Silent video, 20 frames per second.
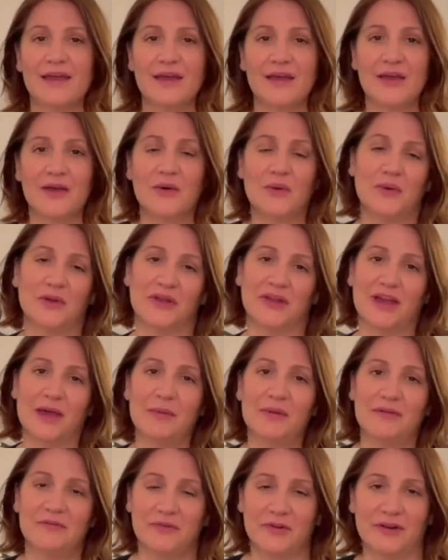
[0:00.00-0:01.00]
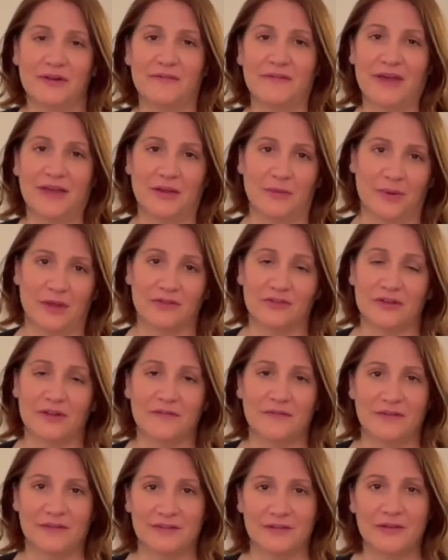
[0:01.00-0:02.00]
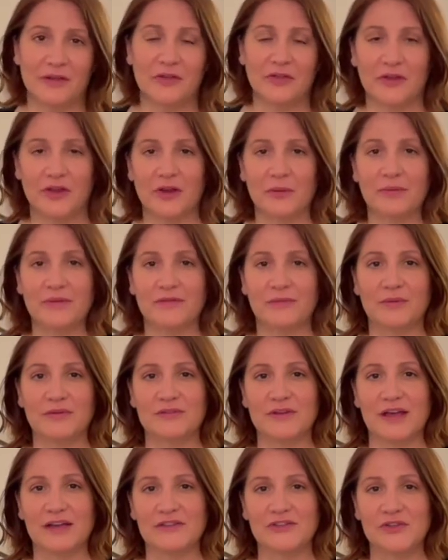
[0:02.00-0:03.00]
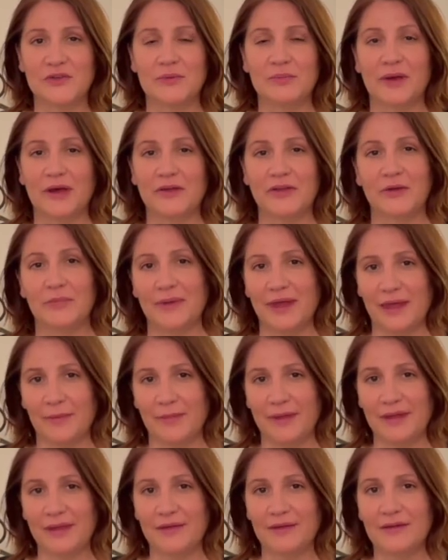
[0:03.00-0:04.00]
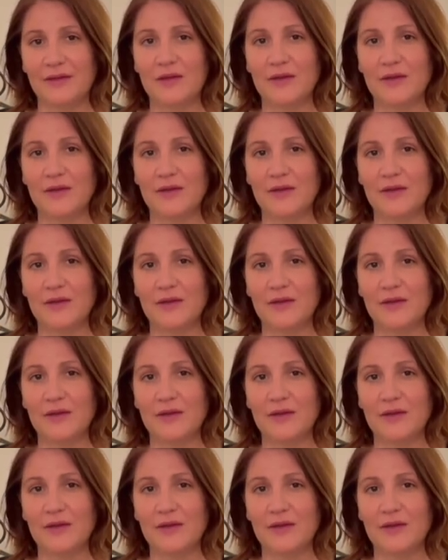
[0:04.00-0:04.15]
When you come in for an evaluation, a physical therapist will talk to you about your baby.